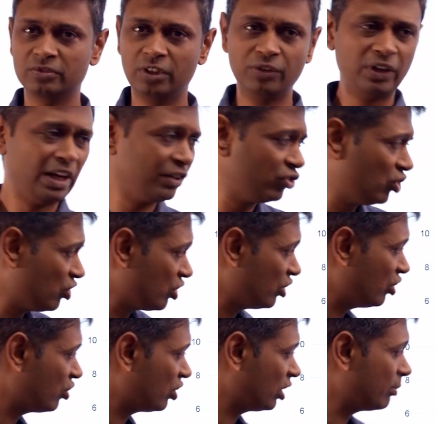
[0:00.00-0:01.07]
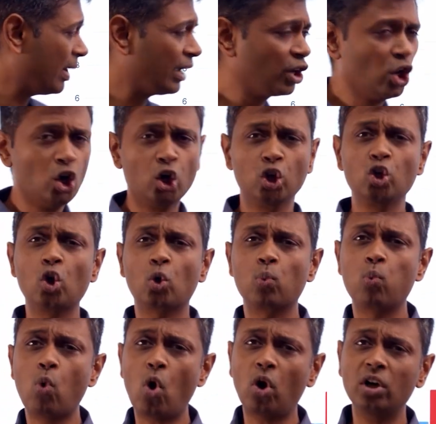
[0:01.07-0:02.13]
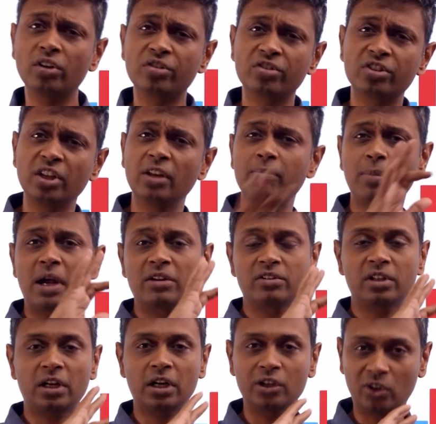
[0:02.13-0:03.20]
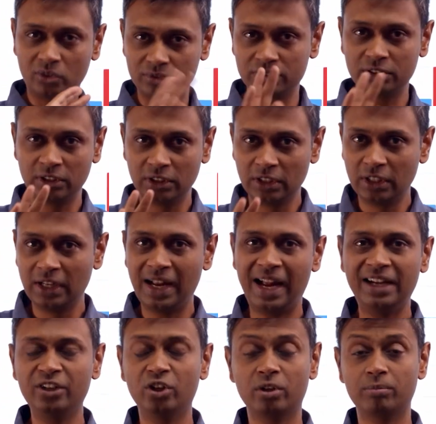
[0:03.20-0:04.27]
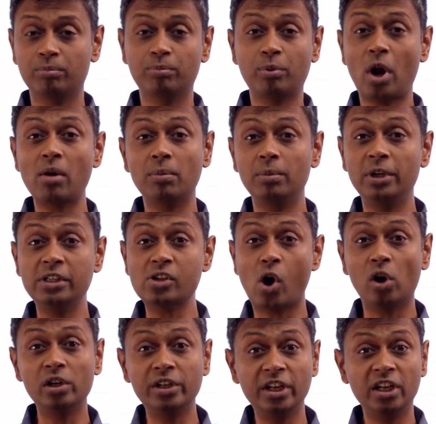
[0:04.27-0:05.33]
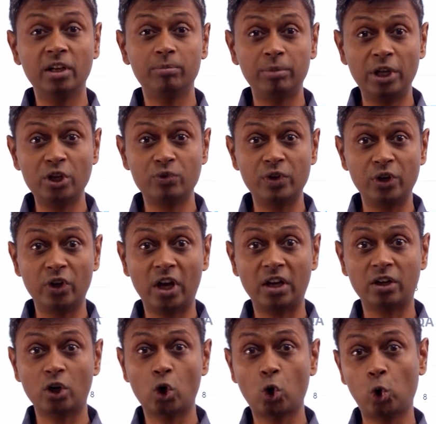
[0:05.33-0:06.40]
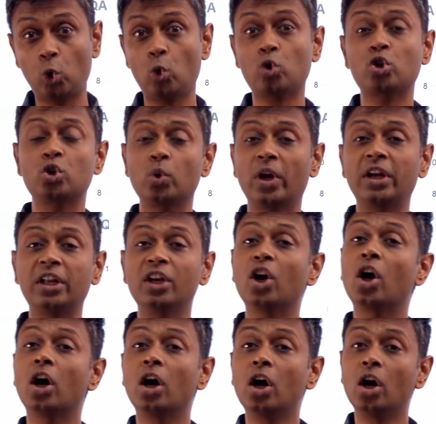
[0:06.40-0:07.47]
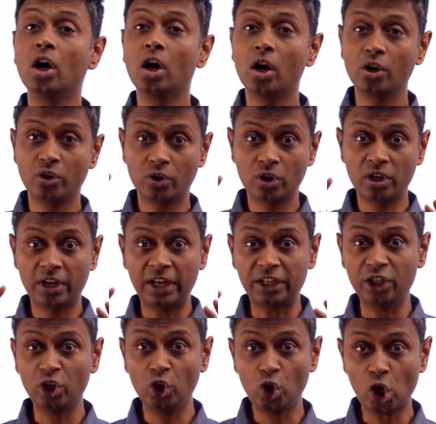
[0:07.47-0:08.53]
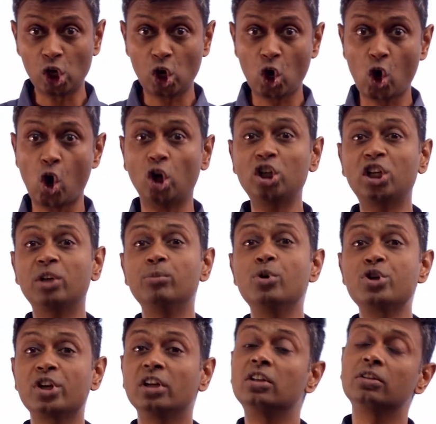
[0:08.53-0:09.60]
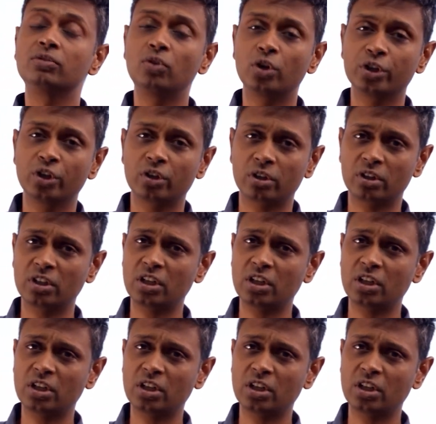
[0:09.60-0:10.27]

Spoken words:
If you get this and this in the bag, you're waltzing past the cutoff. And you're probably already in a place where you are close to getting your contribution for your